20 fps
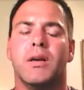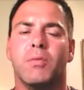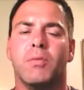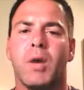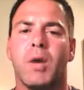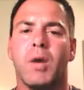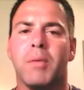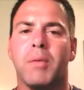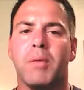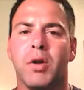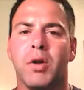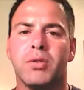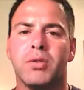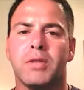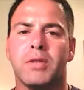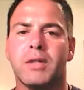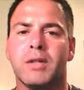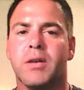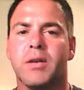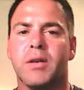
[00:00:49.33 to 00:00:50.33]
web
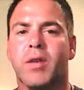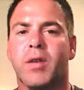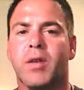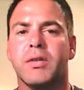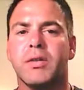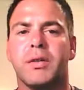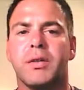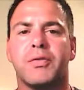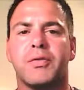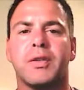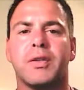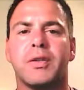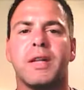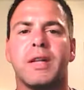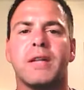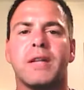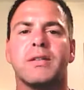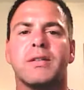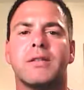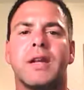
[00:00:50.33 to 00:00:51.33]
hosting, all the different
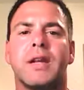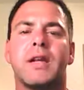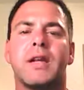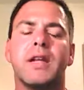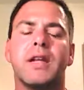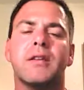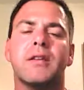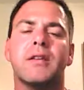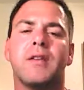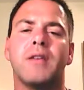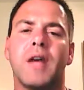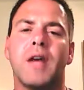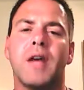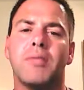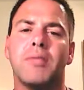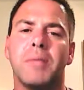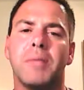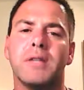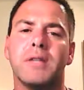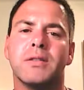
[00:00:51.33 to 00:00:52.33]
things that I needed to
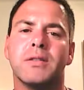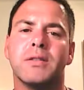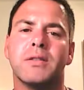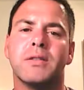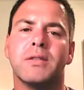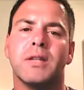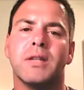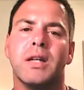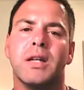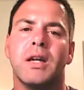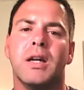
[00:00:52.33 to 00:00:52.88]
have a business.